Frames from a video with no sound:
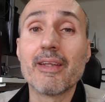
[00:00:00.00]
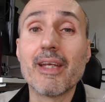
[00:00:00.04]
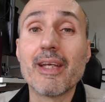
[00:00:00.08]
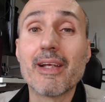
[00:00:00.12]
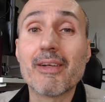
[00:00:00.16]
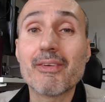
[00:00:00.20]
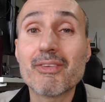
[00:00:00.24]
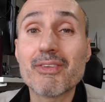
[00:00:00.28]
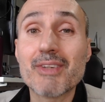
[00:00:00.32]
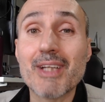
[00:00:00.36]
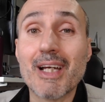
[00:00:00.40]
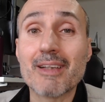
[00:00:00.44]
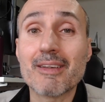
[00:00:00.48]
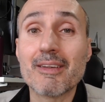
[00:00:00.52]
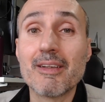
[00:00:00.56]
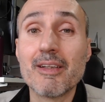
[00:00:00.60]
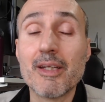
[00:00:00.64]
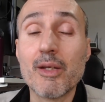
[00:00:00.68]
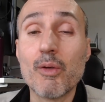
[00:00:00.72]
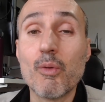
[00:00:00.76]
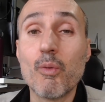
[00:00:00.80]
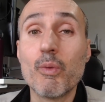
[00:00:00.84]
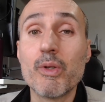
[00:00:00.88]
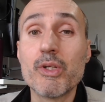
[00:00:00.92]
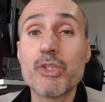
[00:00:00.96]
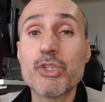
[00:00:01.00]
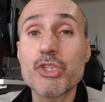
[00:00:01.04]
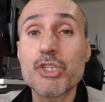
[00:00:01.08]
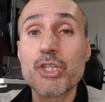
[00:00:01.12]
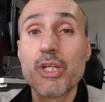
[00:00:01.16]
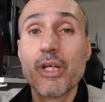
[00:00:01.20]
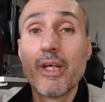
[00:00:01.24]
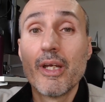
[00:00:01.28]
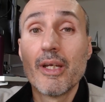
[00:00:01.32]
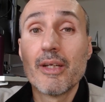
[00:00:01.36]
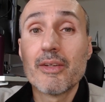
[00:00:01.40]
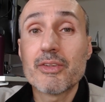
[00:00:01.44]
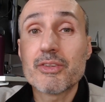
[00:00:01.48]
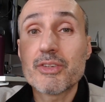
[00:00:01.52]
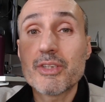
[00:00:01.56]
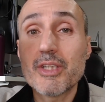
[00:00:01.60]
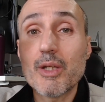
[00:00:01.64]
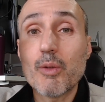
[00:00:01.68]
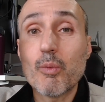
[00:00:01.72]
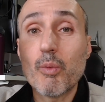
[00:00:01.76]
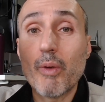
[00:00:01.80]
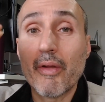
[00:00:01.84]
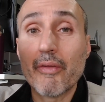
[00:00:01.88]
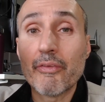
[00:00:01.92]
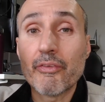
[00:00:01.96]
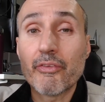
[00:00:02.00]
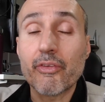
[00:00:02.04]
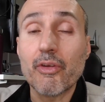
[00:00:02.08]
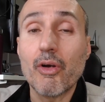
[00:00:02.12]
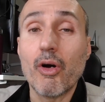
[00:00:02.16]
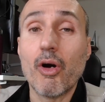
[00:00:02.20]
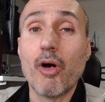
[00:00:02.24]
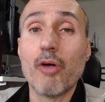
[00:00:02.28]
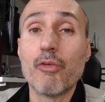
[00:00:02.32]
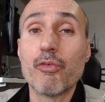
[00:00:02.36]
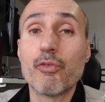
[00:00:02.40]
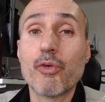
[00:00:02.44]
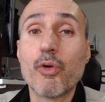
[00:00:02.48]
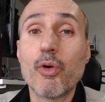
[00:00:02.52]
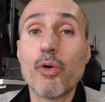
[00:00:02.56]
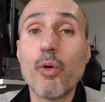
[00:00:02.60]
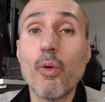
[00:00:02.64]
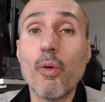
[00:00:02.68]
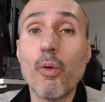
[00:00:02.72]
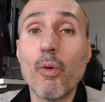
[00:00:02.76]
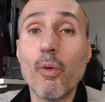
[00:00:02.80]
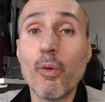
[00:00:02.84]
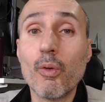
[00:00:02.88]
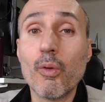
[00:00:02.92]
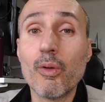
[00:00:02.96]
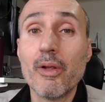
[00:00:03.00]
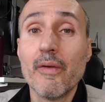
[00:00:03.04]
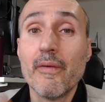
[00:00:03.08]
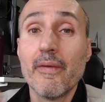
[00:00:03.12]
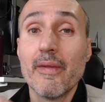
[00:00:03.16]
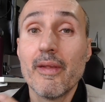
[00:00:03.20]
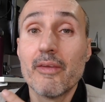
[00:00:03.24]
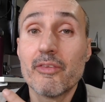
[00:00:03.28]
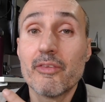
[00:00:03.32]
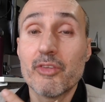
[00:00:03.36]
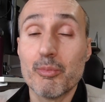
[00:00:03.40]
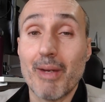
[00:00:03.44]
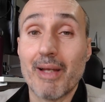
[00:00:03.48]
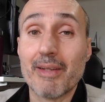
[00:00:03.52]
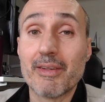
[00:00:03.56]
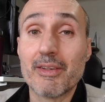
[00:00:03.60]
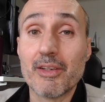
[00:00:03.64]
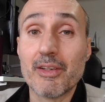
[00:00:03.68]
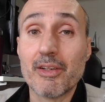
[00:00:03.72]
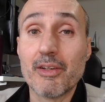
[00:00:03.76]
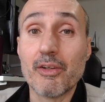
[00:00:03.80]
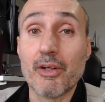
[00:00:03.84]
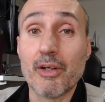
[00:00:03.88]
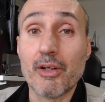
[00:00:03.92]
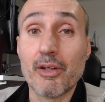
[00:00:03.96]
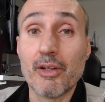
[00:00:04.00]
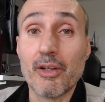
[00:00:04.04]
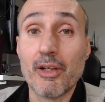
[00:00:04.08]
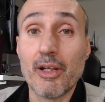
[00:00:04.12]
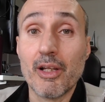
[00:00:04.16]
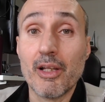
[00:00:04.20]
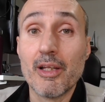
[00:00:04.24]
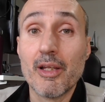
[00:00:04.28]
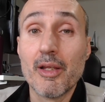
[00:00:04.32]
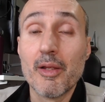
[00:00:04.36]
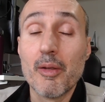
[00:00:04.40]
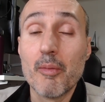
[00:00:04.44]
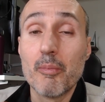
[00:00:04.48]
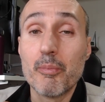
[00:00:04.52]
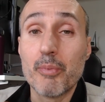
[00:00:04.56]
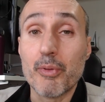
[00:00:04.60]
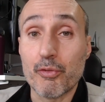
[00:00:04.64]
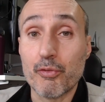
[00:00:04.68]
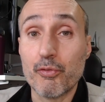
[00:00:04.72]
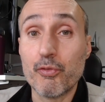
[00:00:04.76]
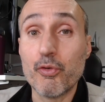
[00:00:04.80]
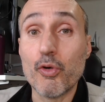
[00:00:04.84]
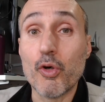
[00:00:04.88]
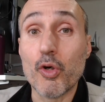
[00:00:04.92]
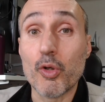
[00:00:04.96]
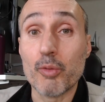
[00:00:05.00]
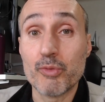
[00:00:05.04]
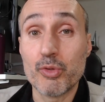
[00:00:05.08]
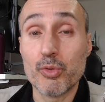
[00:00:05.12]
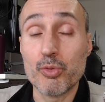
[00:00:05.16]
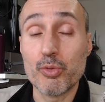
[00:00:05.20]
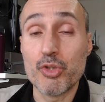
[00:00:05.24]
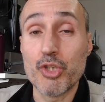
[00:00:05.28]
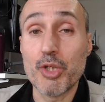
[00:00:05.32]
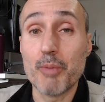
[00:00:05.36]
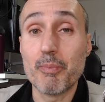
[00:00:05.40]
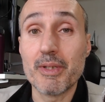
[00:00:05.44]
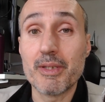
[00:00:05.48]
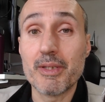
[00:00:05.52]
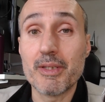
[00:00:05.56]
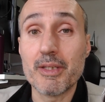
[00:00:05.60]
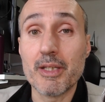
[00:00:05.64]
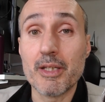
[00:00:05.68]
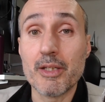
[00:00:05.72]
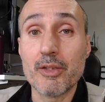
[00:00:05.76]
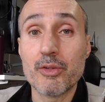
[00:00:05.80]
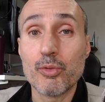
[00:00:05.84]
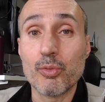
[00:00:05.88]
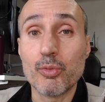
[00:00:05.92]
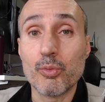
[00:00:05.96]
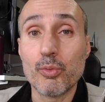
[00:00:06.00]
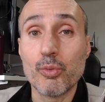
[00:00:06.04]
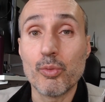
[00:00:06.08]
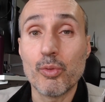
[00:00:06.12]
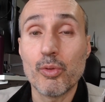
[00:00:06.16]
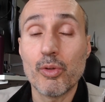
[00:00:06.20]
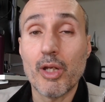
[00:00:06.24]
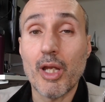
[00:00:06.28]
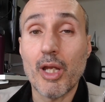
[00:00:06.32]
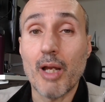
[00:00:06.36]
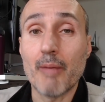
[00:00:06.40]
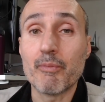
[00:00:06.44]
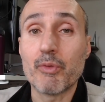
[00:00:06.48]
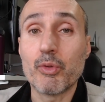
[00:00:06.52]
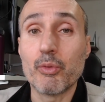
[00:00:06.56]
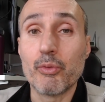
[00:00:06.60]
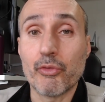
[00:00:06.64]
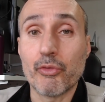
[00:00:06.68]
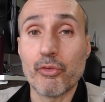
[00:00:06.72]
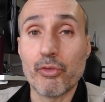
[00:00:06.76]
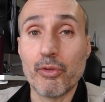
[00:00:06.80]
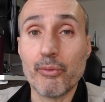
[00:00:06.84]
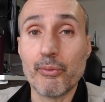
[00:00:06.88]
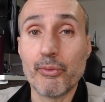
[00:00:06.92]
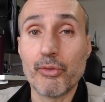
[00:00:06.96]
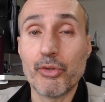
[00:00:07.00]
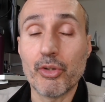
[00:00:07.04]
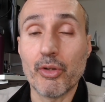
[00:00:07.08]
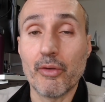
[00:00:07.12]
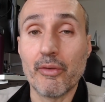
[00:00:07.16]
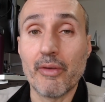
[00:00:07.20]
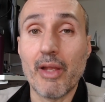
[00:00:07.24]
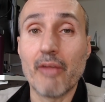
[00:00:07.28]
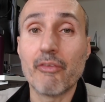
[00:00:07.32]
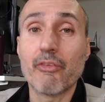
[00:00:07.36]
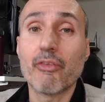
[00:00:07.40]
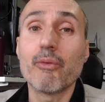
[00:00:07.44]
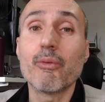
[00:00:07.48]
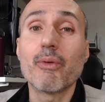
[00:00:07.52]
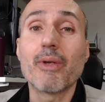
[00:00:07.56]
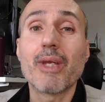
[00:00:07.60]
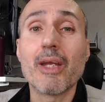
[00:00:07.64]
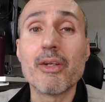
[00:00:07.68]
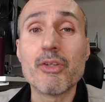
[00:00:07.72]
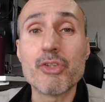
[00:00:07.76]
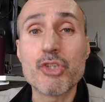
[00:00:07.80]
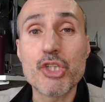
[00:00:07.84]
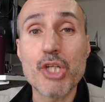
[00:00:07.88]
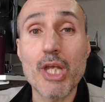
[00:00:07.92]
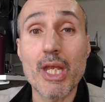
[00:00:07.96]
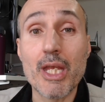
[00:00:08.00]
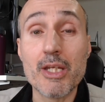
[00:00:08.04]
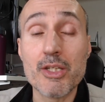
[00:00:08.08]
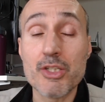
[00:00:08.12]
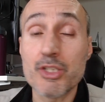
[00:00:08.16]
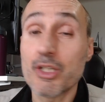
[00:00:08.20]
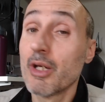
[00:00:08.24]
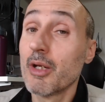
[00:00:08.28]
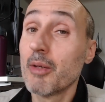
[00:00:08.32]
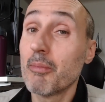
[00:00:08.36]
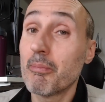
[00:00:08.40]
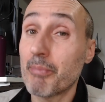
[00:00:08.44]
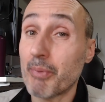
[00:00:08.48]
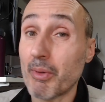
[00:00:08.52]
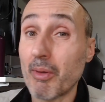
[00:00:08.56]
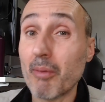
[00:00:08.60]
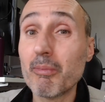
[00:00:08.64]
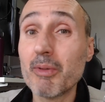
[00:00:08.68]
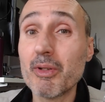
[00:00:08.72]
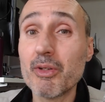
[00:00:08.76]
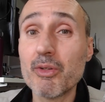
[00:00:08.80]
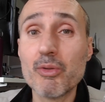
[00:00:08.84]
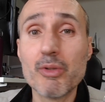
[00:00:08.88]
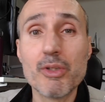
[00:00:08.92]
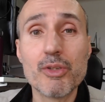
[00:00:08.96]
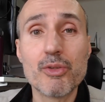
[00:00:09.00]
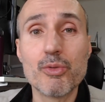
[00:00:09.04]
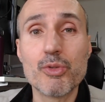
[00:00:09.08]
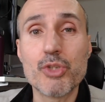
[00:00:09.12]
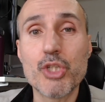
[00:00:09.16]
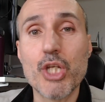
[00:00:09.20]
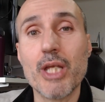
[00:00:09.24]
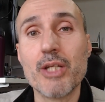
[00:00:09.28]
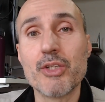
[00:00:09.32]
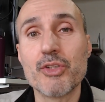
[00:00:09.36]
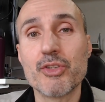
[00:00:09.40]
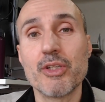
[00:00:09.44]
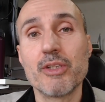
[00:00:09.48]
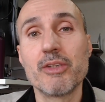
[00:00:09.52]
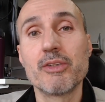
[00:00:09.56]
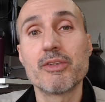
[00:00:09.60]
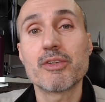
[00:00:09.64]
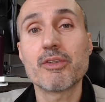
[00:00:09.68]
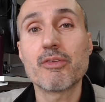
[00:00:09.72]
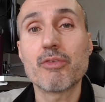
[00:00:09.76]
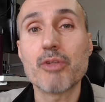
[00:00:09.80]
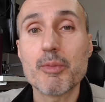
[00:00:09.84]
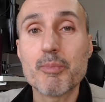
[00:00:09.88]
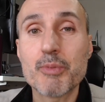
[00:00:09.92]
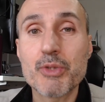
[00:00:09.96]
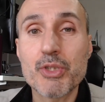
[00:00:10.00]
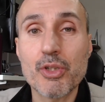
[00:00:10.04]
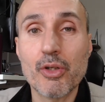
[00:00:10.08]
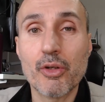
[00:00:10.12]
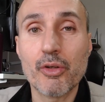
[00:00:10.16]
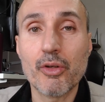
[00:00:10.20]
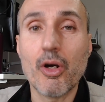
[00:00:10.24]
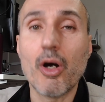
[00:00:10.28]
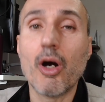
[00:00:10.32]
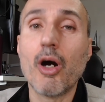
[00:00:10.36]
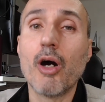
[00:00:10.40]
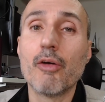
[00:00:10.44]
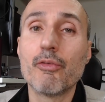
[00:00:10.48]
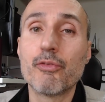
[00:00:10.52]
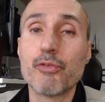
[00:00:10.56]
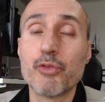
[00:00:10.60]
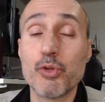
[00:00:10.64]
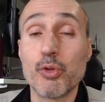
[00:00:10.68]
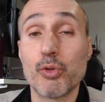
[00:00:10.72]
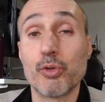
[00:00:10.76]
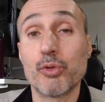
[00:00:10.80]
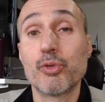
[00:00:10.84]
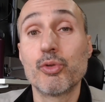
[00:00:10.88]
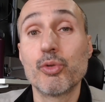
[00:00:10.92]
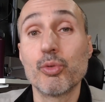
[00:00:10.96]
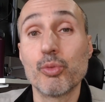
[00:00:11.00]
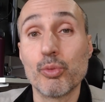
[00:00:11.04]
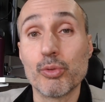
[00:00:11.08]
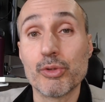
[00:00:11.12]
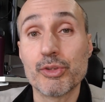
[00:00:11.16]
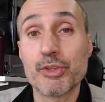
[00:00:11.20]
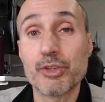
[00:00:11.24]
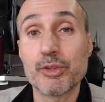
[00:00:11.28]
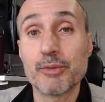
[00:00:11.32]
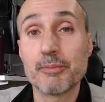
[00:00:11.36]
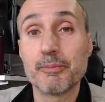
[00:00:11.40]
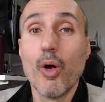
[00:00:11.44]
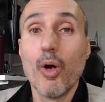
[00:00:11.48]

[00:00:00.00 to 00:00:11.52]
exactly which sequence of call semantic kernel perform to GPT to come to the solution. And so you can change, probably you need to change the description of your tools.